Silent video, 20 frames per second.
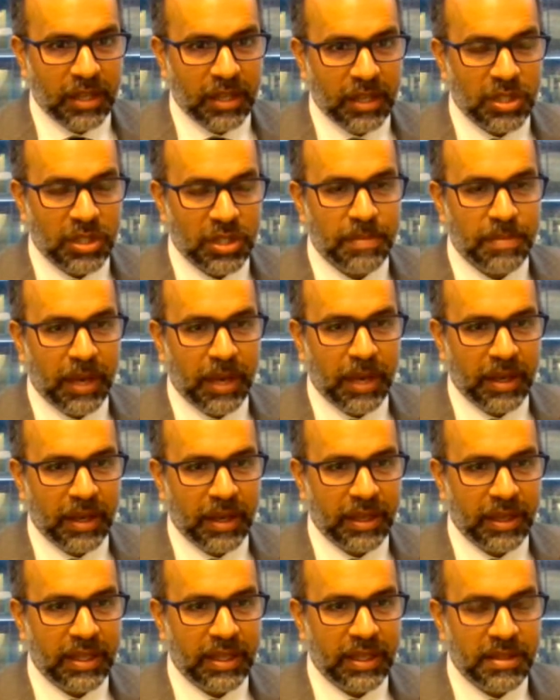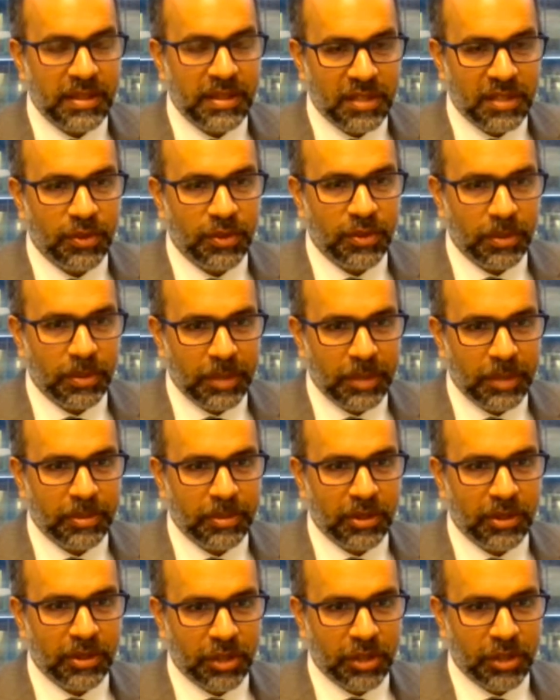just by interviewing
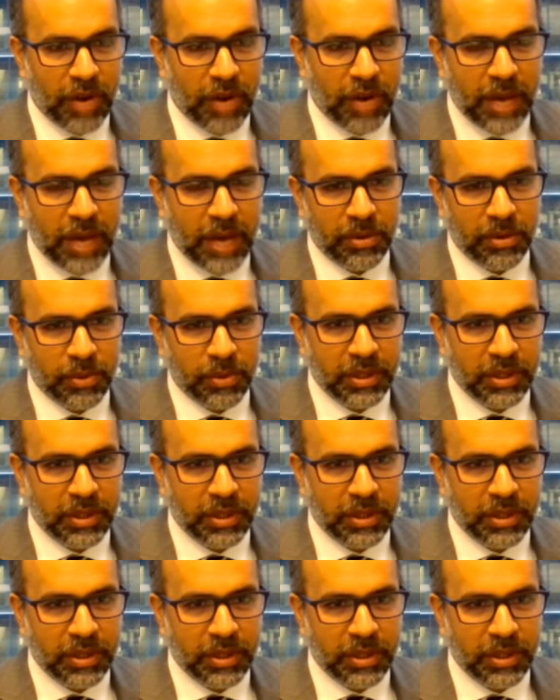people on the ground,